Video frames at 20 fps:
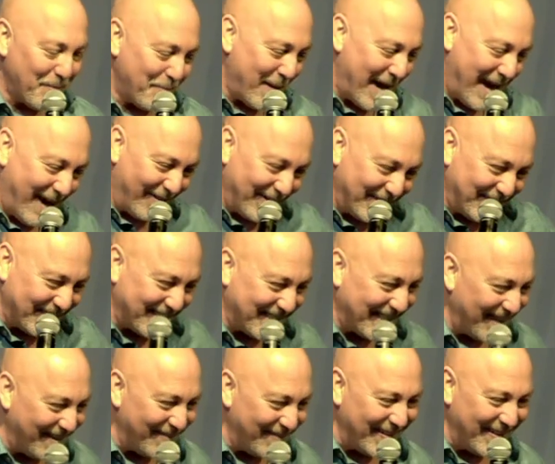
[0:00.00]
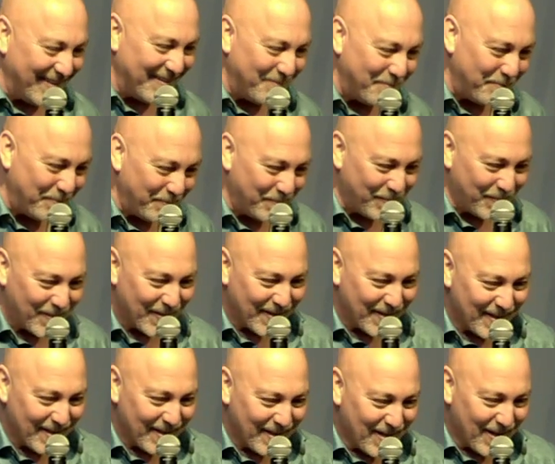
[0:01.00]
marriage is over,
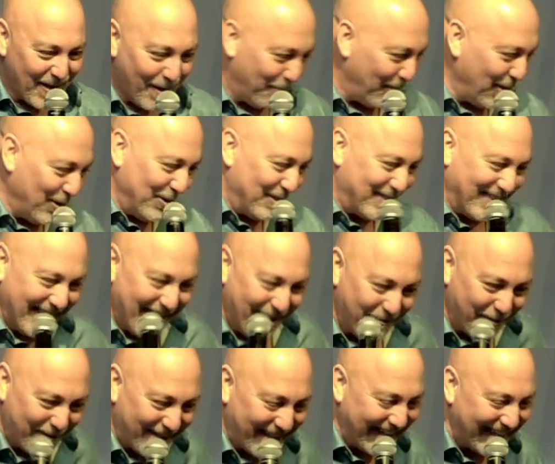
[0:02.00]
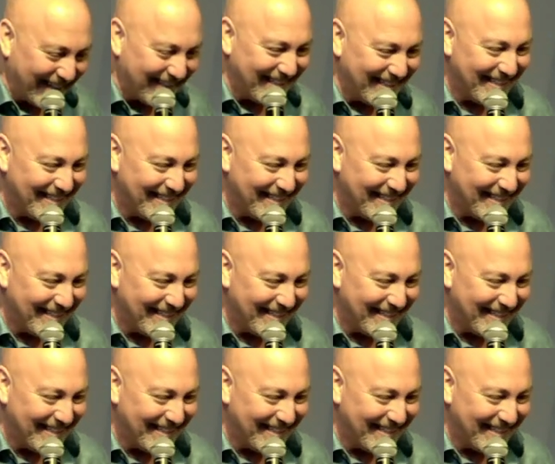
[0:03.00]
I'm losing everything.